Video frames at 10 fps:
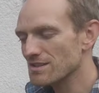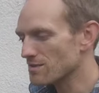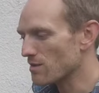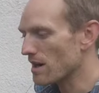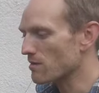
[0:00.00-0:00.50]

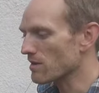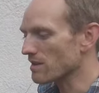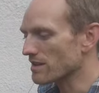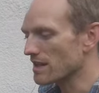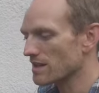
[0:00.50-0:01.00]
so I
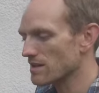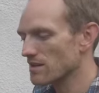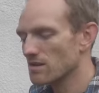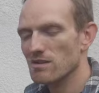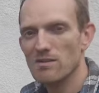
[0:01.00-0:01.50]
will
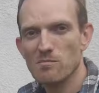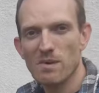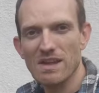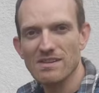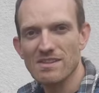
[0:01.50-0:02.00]
then
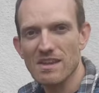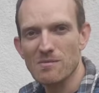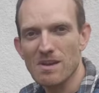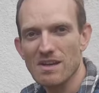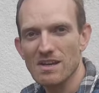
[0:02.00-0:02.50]
plant
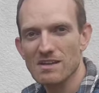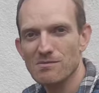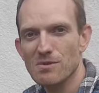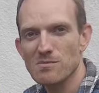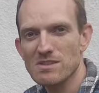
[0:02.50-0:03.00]
them again
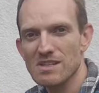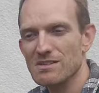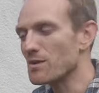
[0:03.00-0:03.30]
from seed,